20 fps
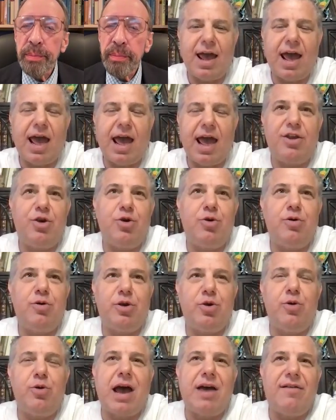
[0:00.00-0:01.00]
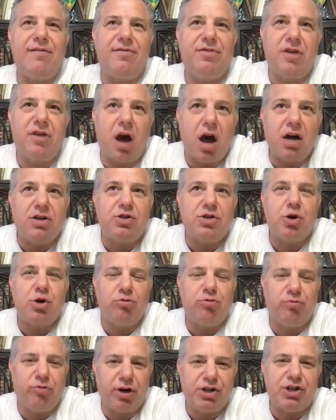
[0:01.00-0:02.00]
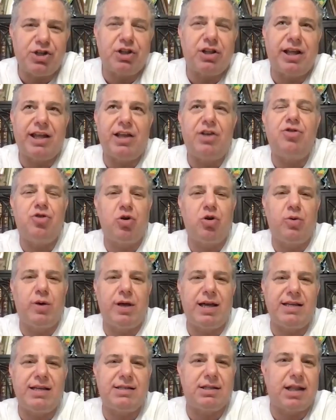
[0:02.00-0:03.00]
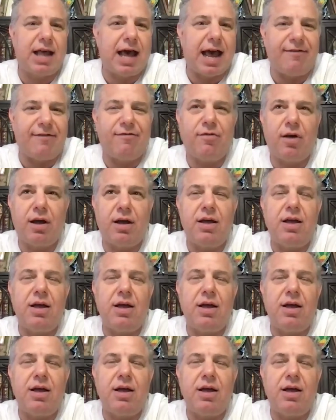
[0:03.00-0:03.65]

And you have dug so richly into his life.